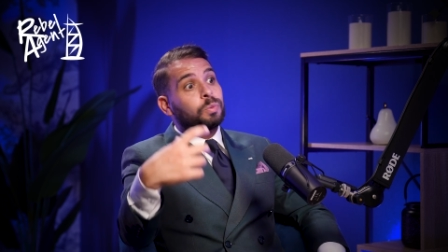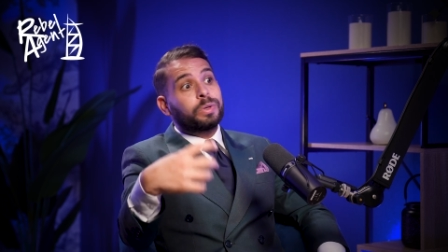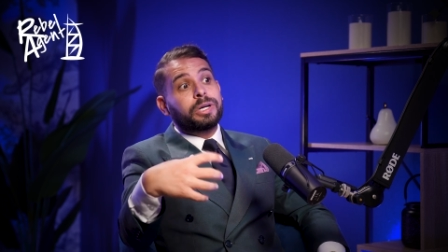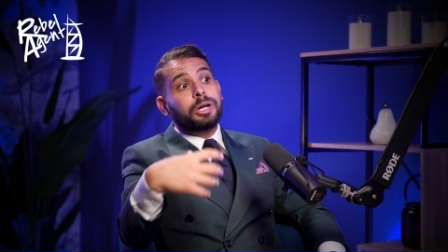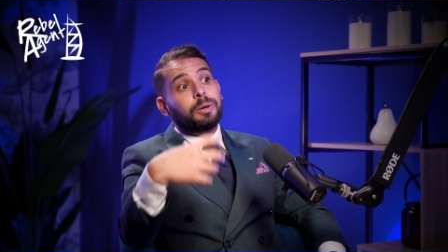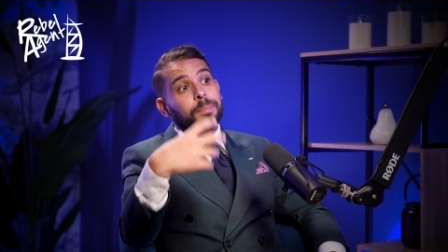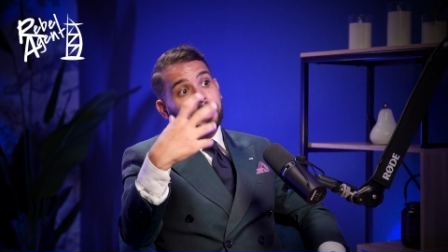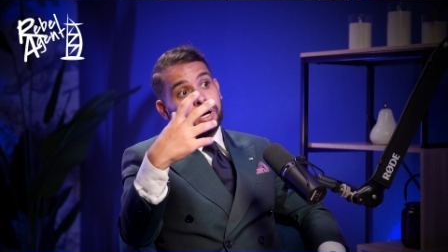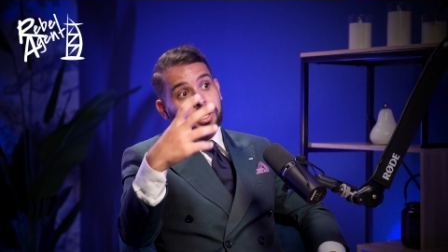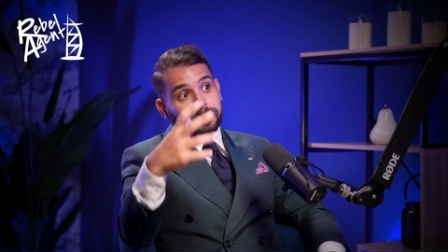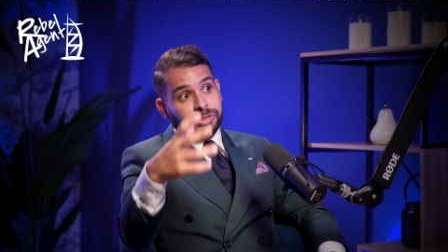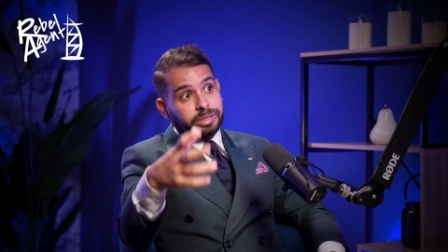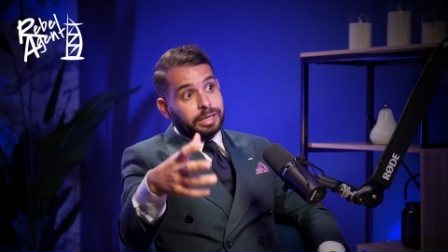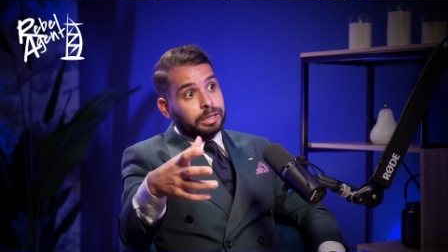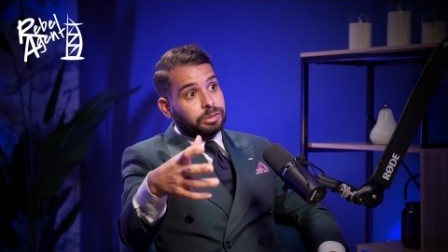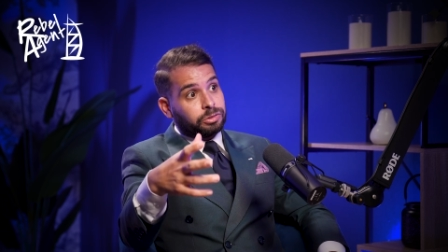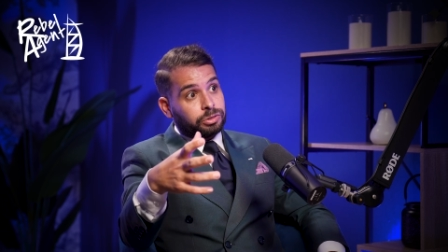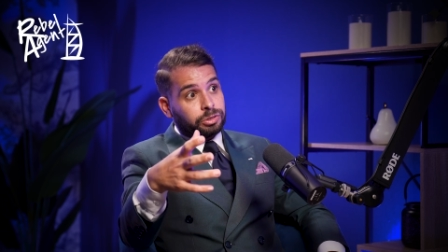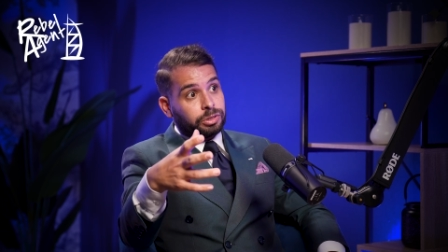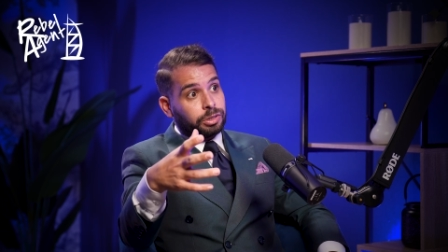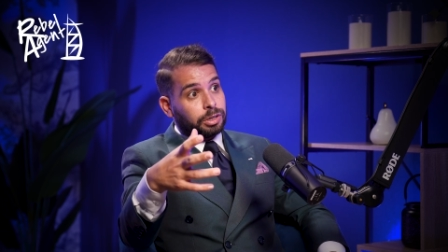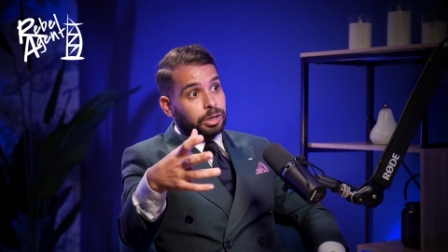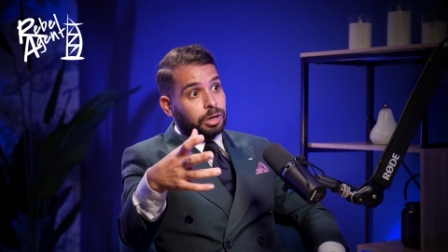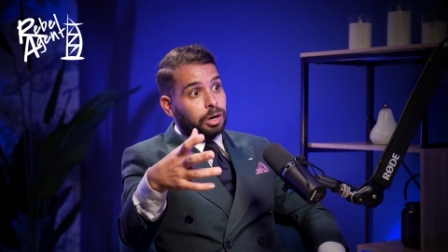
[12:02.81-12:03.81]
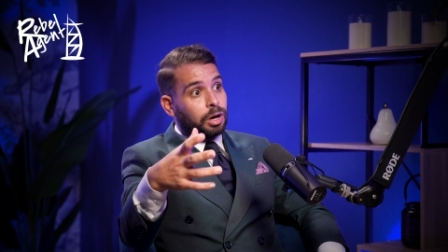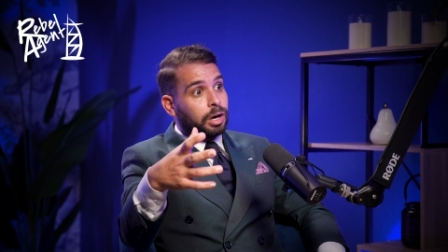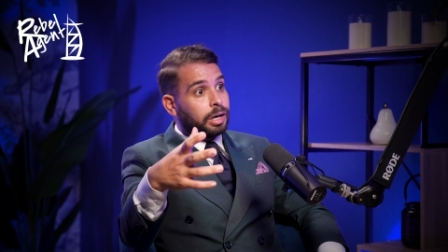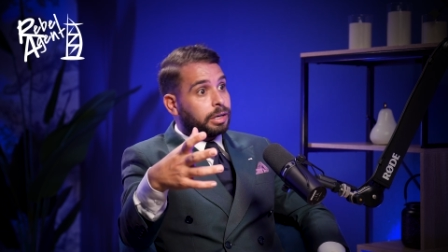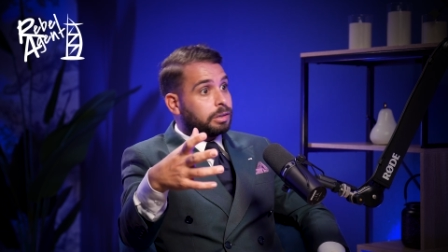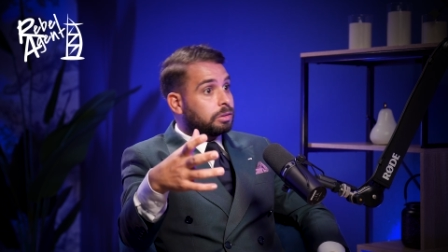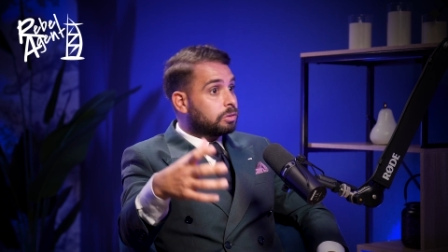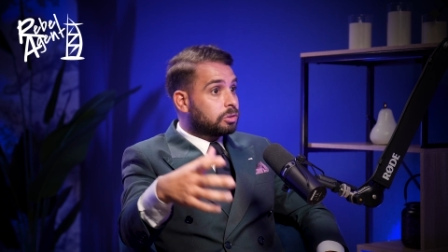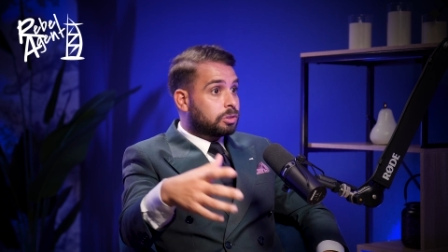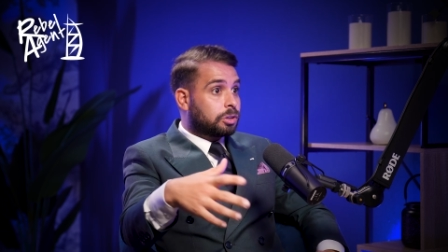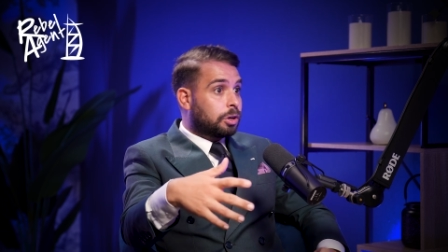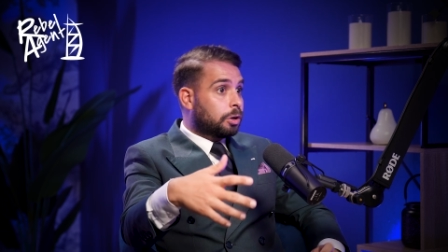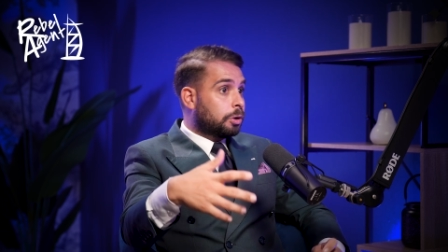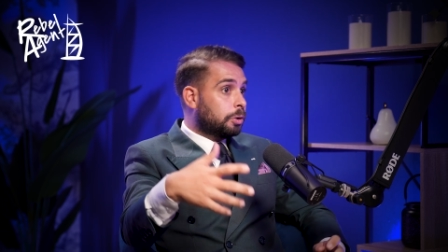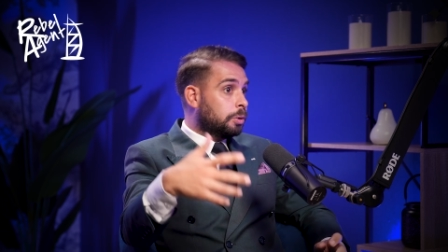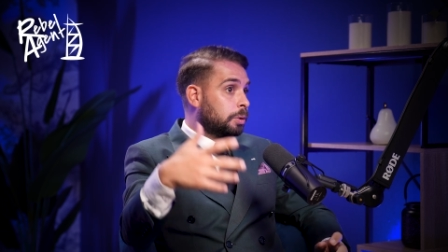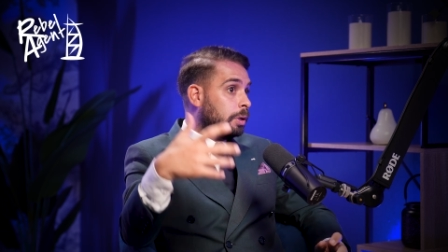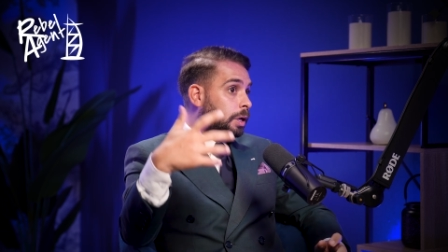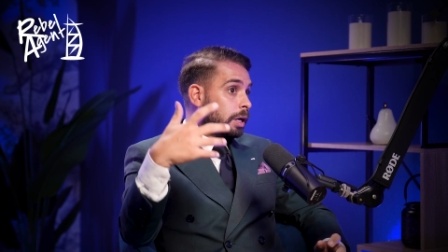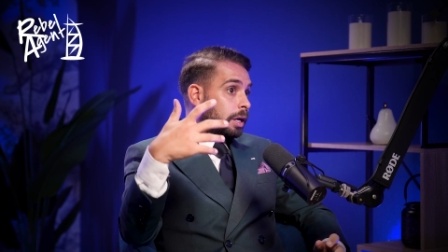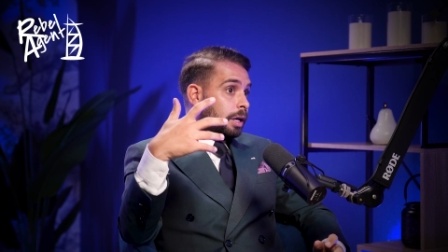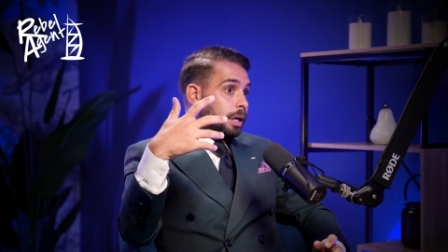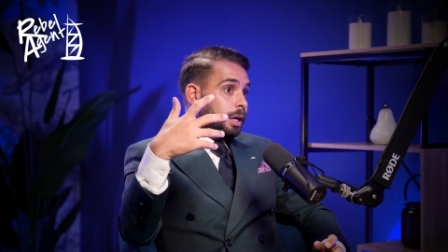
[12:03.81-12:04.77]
We don't pass that on to the client. So